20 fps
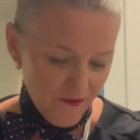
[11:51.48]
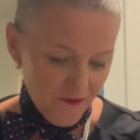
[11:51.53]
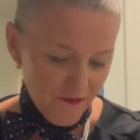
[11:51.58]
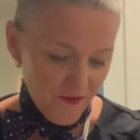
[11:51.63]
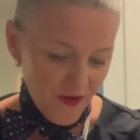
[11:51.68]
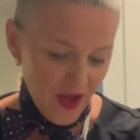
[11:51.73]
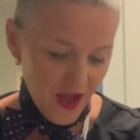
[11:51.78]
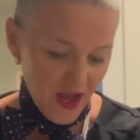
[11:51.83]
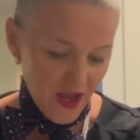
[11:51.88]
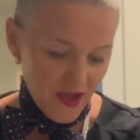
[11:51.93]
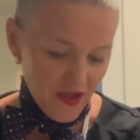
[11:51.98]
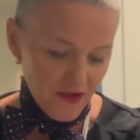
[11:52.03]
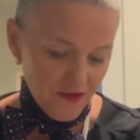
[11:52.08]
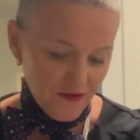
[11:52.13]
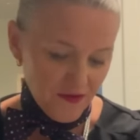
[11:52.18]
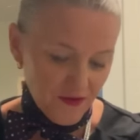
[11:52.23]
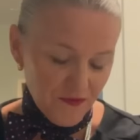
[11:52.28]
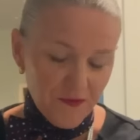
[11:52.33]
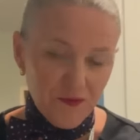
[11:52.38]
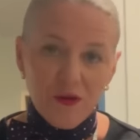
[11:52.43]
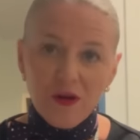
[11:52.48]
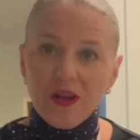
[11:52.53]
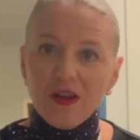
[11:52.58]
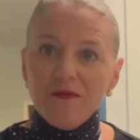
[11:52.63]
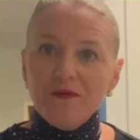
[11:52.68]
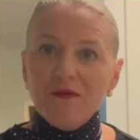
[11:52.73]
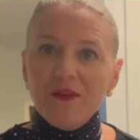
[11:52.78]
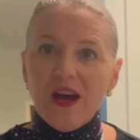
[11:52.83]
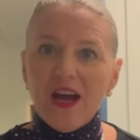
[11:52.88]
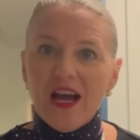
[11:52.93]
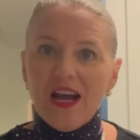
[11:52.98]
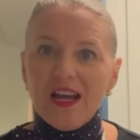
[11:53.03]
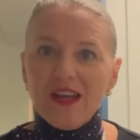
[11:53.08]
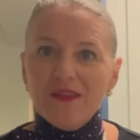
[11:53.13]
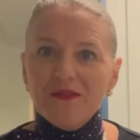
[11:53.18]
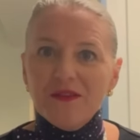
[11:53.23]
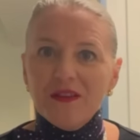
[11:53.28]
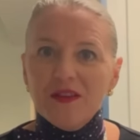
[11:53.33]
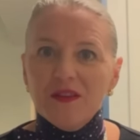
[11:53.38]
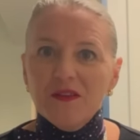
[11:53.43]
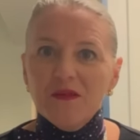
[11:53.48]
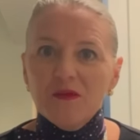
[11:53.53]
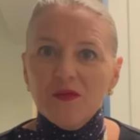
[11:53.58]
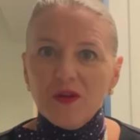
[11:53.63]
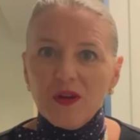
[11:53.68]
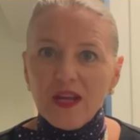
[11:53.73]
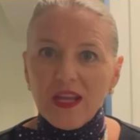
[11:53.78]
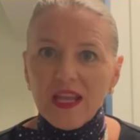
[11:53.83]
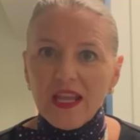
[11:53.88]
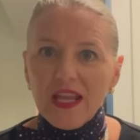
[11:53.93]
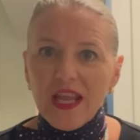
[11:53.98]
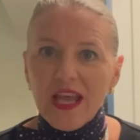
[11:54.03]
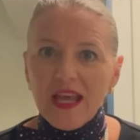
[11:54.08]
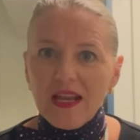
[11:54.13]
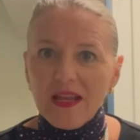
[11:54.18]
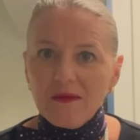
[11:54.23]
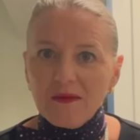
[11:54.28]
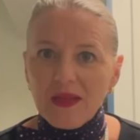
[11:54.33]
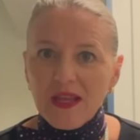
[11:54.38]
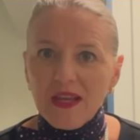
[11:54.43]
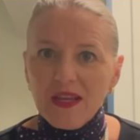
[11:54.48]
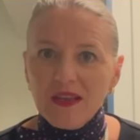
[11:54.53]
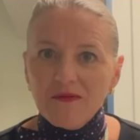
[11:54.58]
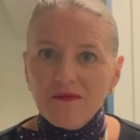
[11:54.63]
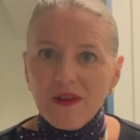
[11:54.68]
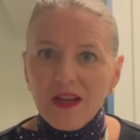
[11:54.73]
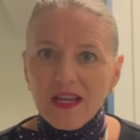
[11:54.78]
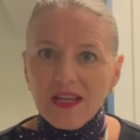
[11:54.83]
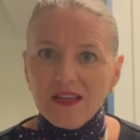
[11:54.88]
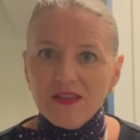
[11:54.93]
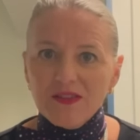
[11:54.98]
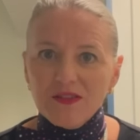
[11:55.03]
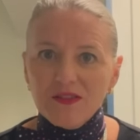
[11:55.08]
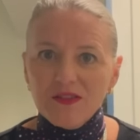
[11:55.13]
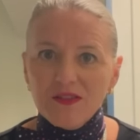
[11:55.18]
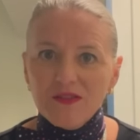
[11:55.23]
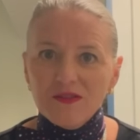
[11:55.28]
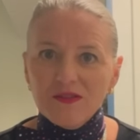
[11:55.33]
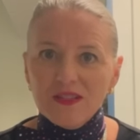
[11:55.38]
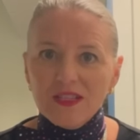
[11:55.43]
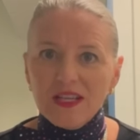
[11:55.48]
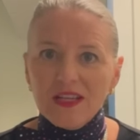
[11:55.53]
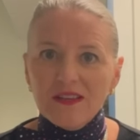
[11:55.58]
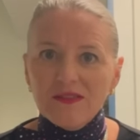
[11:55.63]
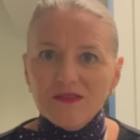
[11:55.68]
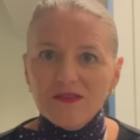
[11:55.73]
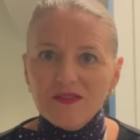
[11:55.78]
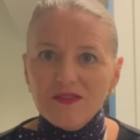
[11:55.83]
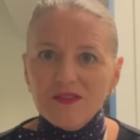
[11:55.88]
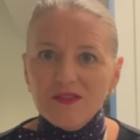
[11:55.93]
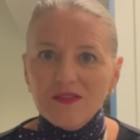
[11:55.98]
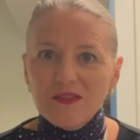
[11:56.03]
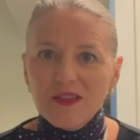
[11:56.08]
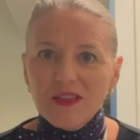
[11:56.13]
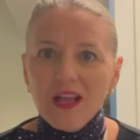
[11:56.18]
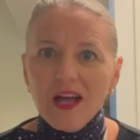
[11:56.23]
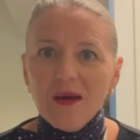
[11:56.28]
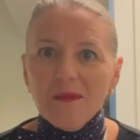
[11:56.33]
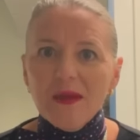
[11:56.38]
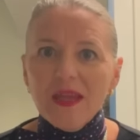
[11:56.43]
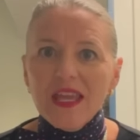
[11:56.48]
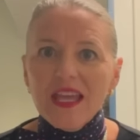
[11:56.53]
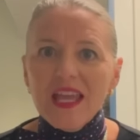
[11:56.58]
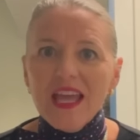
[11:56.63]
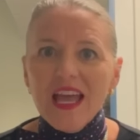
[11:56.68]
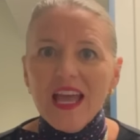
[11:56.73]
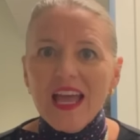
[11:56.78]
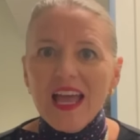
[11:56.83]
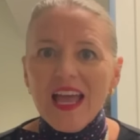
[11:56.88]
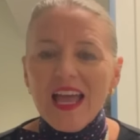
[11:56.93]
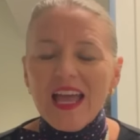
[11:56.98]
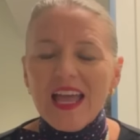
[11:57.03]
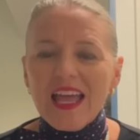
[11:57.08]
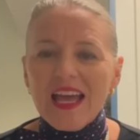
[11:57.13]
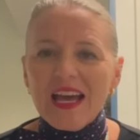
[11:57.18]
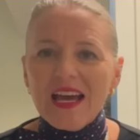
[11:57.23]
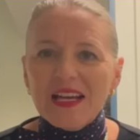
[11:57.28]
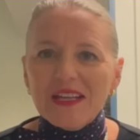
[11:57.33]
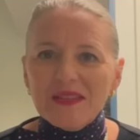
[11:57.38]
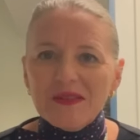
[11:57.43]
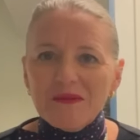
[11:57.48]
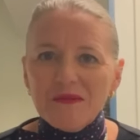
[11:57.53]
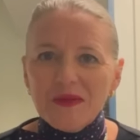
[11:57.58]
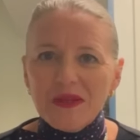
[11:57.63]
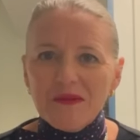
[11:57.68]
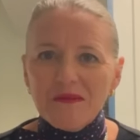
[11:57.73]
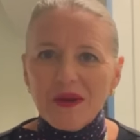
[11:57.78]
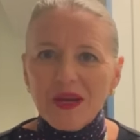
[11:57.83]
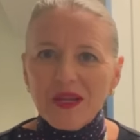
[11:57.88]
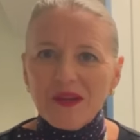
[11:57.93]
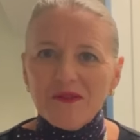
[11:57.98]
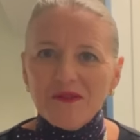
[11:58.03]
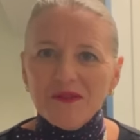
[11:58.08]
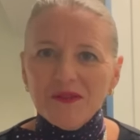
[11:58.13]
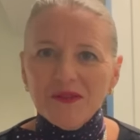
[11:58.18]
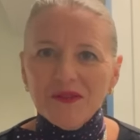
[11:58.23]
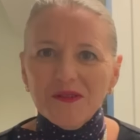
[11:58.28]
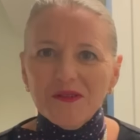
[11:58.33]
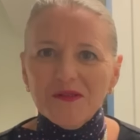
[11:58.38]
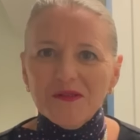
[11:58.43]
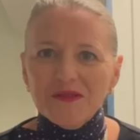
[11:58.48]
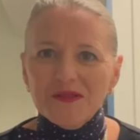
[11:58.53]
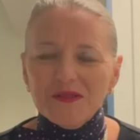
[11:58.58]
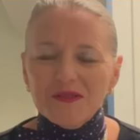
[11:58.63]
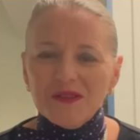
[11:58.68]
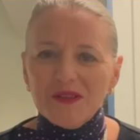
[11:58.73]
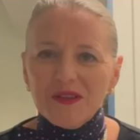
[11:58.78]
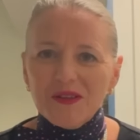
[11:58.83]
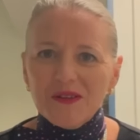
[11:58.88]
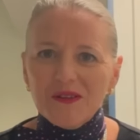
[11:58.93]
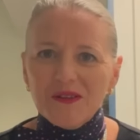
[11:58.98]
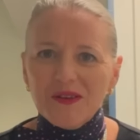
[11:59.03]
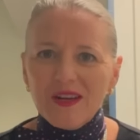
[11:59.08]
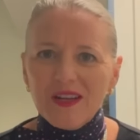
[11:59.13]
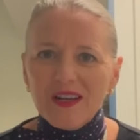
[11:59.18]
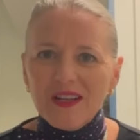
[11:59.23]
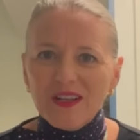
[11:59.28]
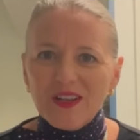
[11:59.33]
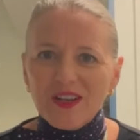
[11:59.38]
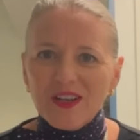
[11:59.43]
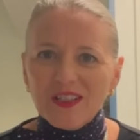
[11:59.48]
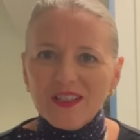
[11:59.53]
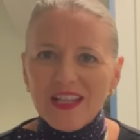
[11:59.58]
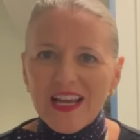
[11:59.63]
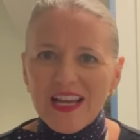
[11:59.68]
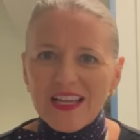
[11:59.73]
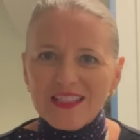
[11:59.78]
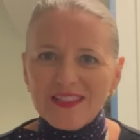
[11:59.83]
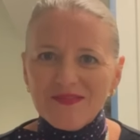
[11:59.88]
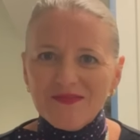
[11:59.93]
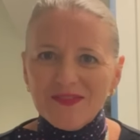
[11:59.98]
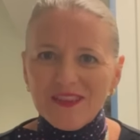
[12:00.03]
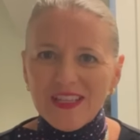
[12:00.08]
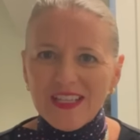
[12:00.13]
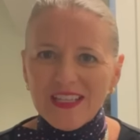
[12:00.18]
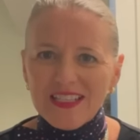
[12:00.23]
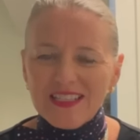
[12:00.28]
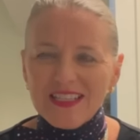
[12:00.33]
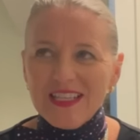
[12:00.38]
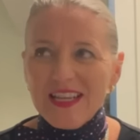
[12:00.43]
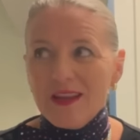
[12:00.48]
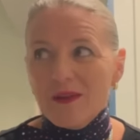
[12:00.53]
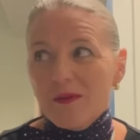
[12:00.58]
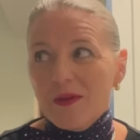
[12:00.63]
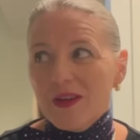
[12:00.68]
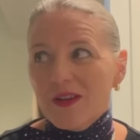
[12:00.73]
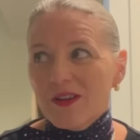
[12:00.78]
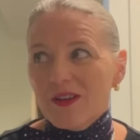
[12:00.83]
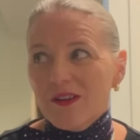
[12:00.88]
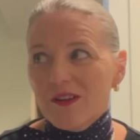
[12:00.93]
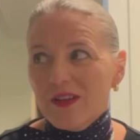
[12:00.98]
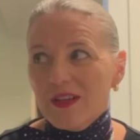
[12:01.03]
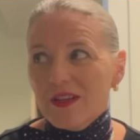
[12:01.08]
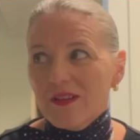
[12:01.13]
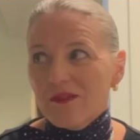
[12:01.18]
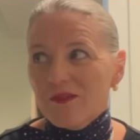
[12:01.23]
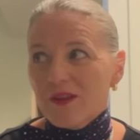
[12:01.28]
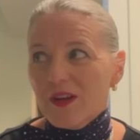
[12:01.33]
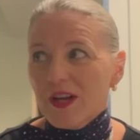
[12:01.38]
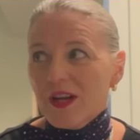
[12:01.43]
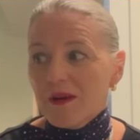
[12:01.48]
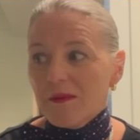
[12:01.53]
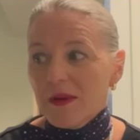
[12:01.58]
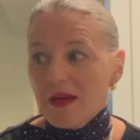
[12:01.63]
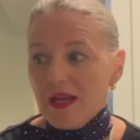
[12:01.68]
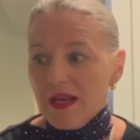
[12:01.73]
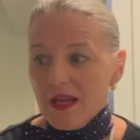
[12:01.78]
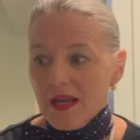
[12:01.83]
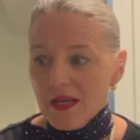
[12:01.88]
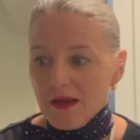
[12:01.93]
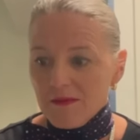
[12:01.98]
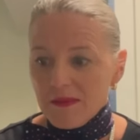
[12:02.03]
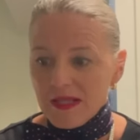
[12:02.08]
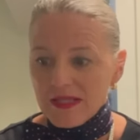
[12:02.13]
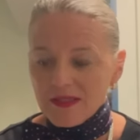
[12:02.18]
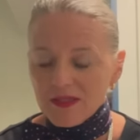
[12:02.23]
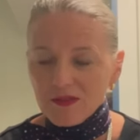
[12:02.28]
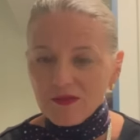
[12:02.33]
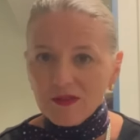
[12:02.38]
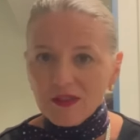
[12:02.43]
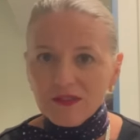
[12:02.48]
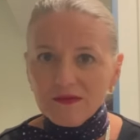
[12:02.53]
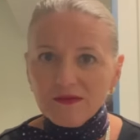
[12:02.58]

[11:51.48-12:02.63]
5:45 in the morning, and I'm getting ready to go down to the lobby and meet my crew to go on our last flight. Today we are going from Pensacola,